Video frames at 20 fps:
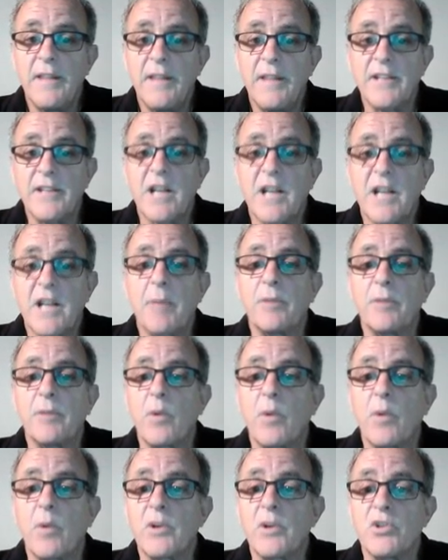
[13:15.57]
There's a couple
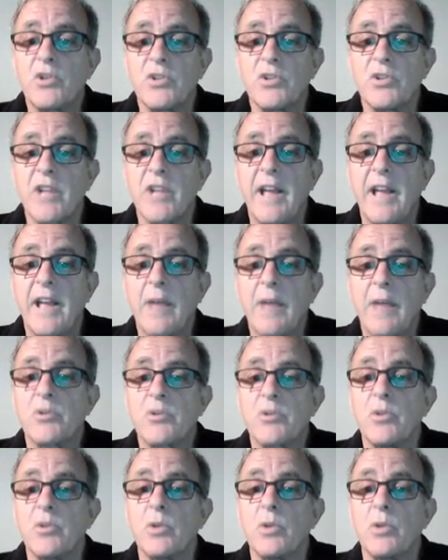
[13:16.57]
of questions there. How
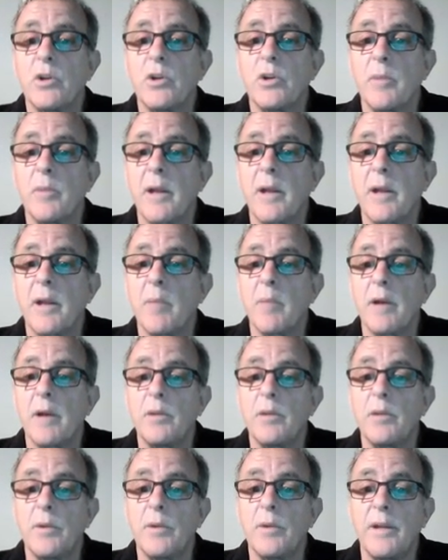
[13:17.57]
soon can you make
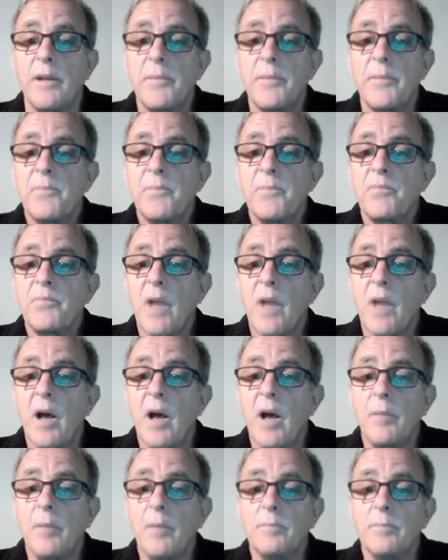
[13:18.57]
money with it?
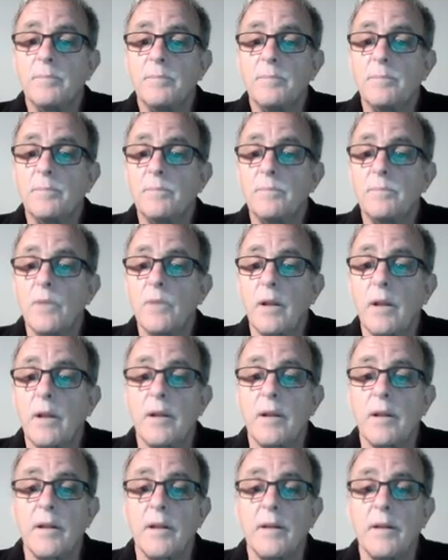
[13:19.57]

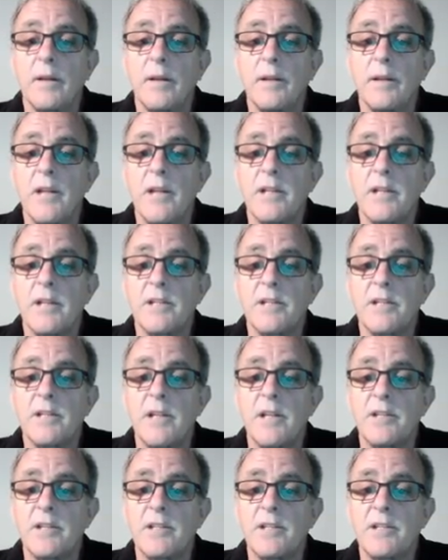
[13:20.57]
It's
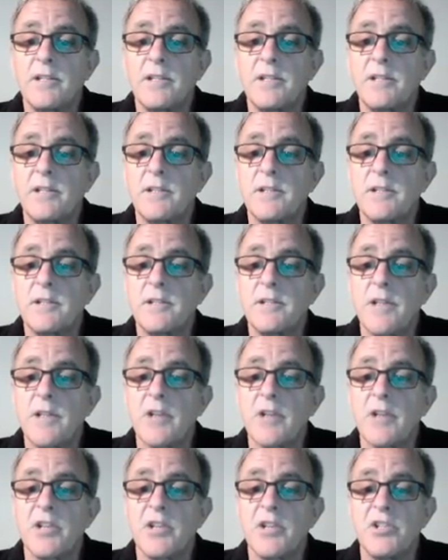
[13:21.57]

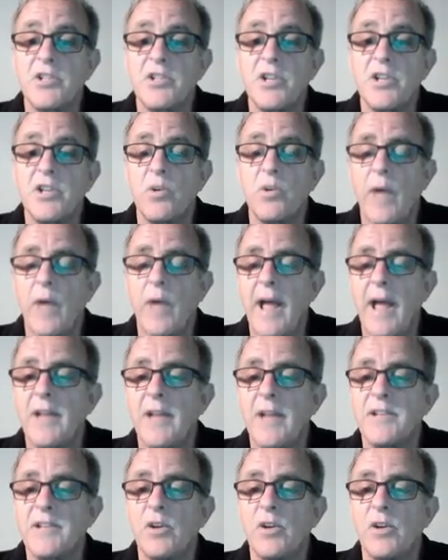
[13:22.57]
success is in your
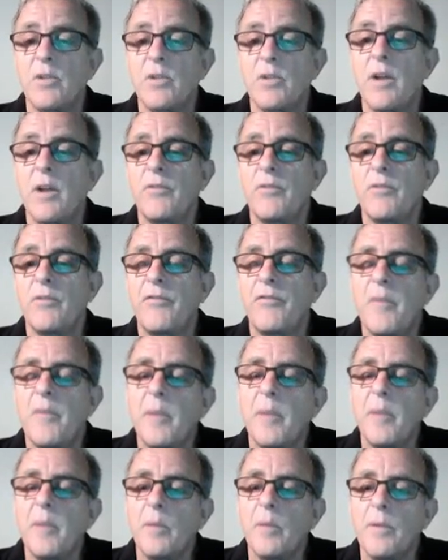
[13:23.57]
hands. They're not
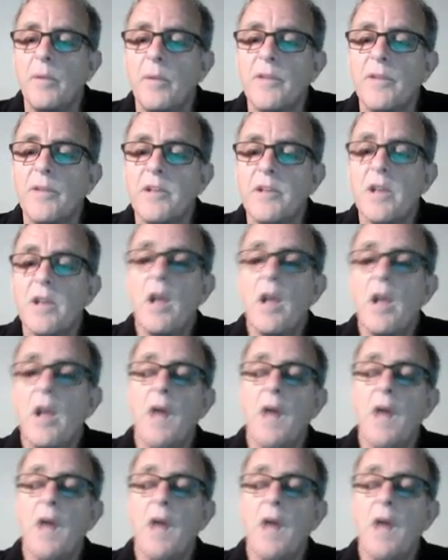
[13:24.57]
fibbing with this.